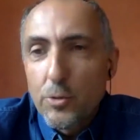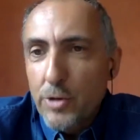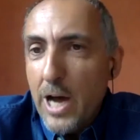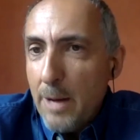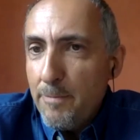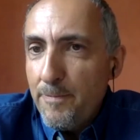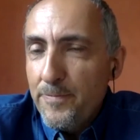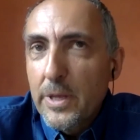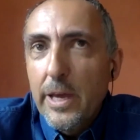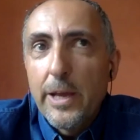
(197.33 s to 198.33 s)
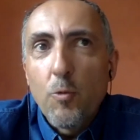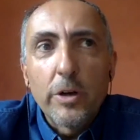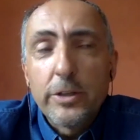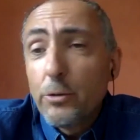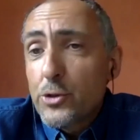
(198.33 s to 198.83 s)
up and
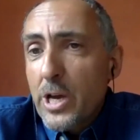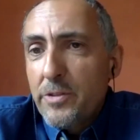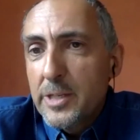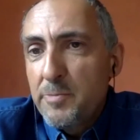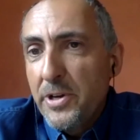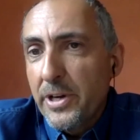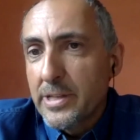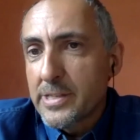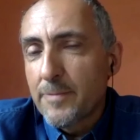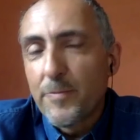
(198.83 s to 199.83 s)
wanted to share the experience.